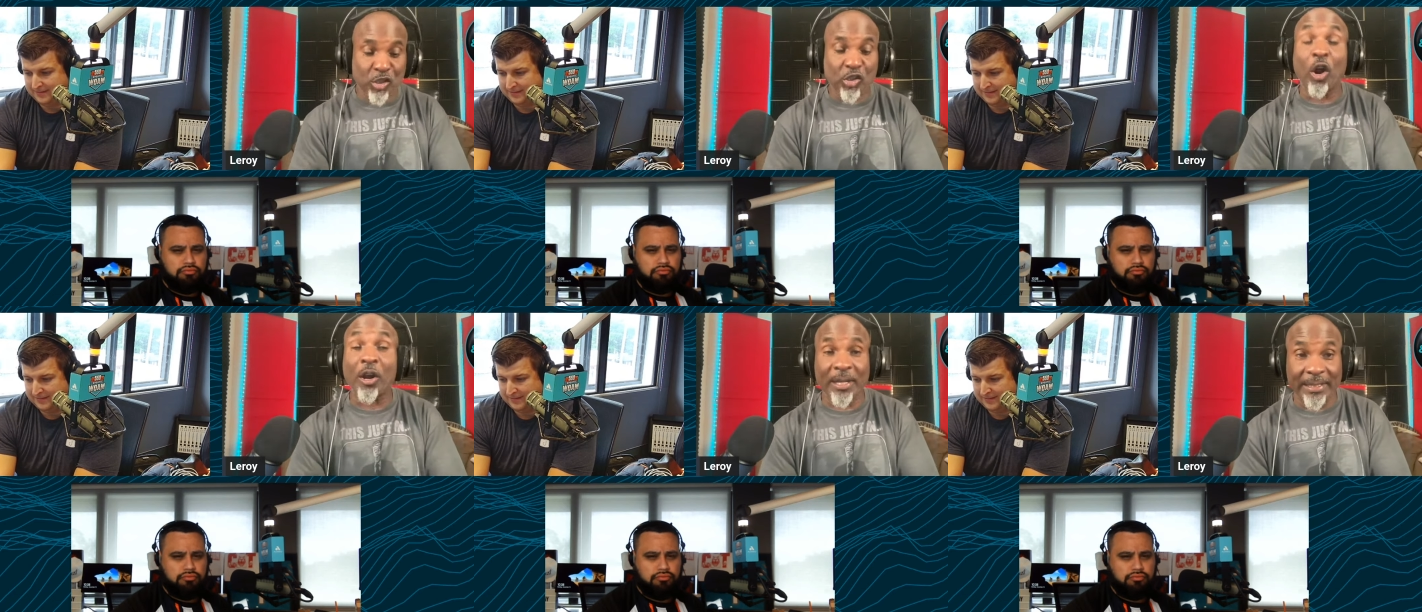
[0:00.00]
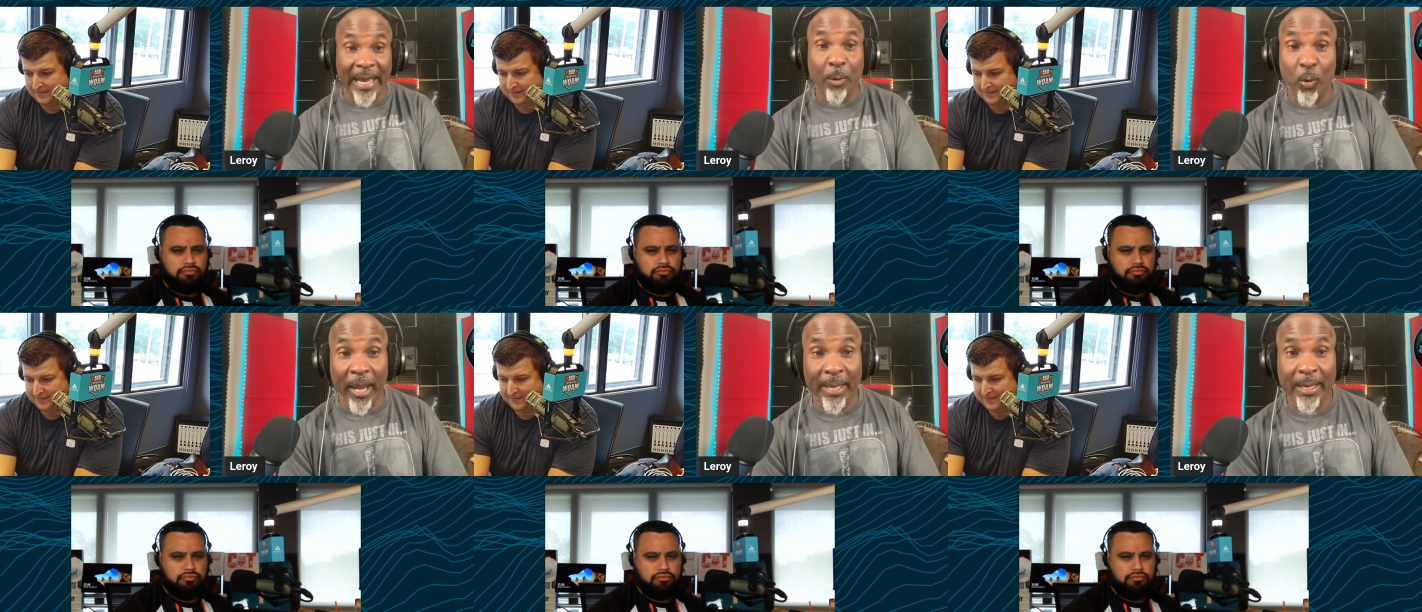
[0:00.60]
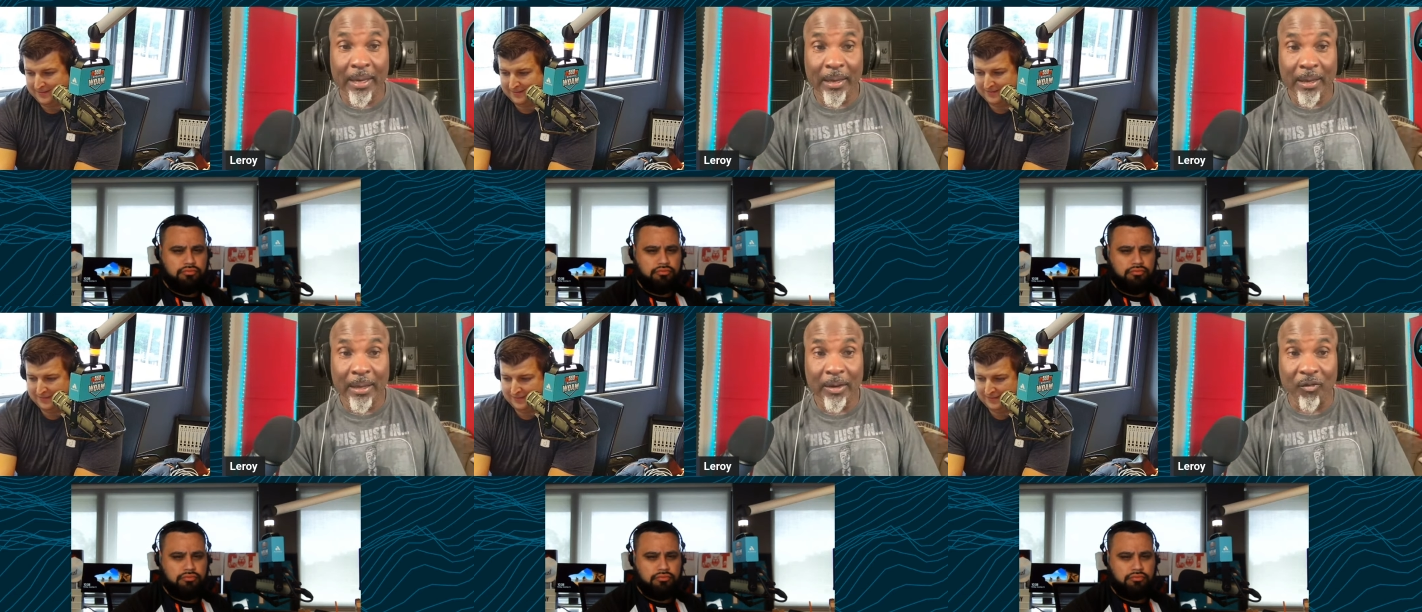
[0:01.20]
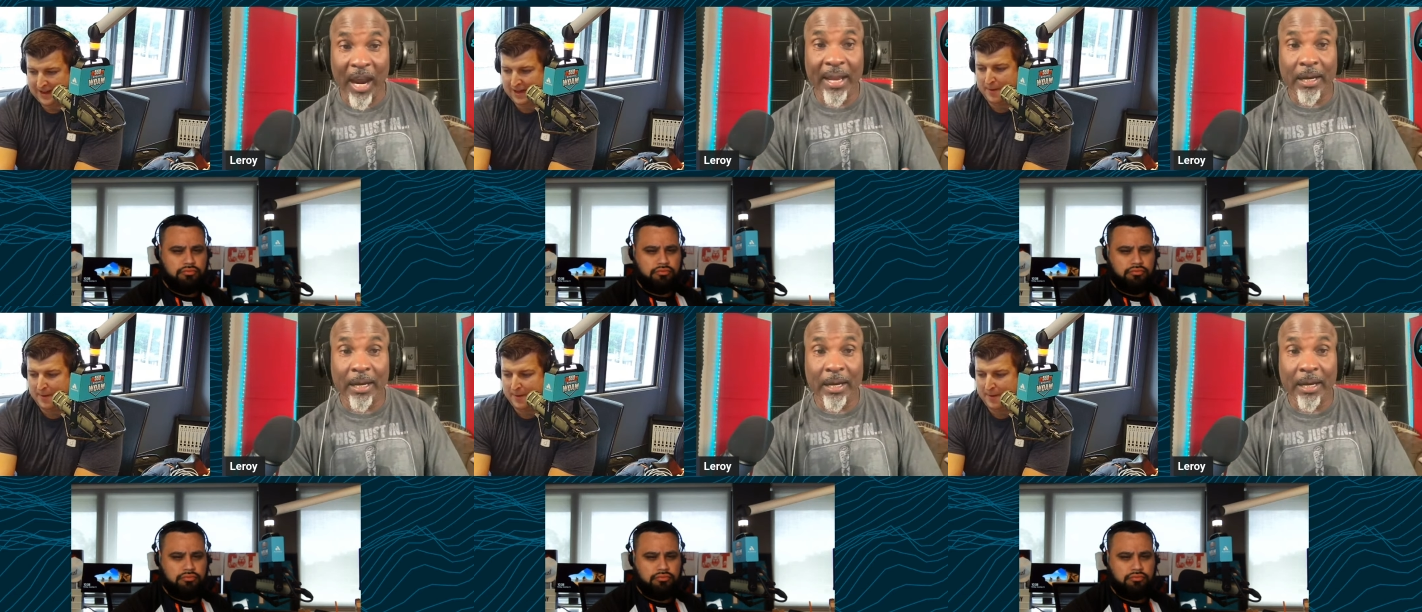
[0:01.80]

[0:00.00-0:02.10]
Speaker 1: started that way, right?